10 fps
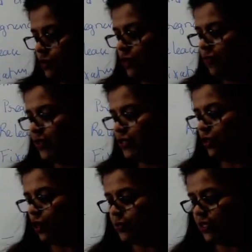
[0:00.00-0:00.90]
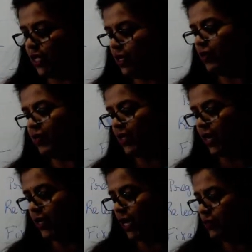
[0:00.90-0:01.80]
So first option they are given is
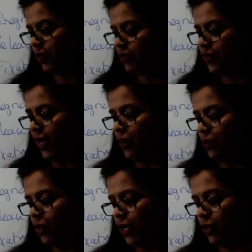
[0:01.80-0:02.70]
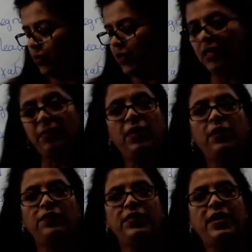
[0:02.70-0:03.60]
attachment of zygote to the endometrium.
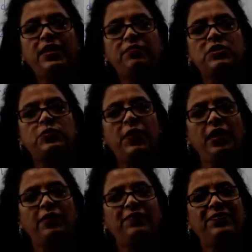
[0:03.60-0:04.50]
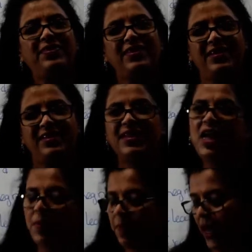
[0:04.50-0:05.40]
Then it must be
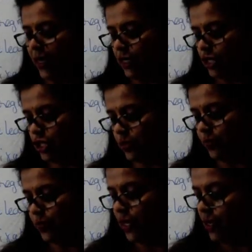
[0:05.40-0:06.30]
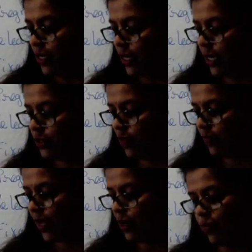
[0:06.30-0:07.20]
the implantation. Release
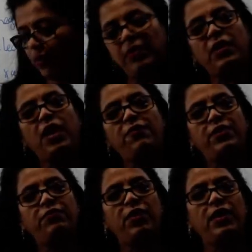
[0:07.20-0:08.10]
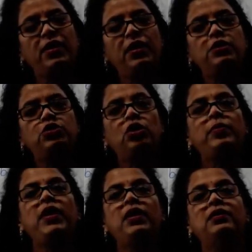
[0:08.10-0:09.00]
of egg from the Graafian follicle, it should
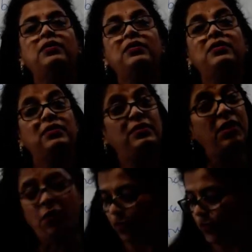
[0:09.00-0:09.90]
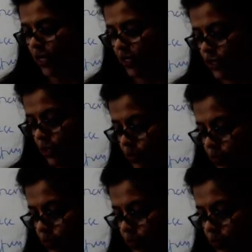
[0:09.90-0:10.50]
be the ovulation.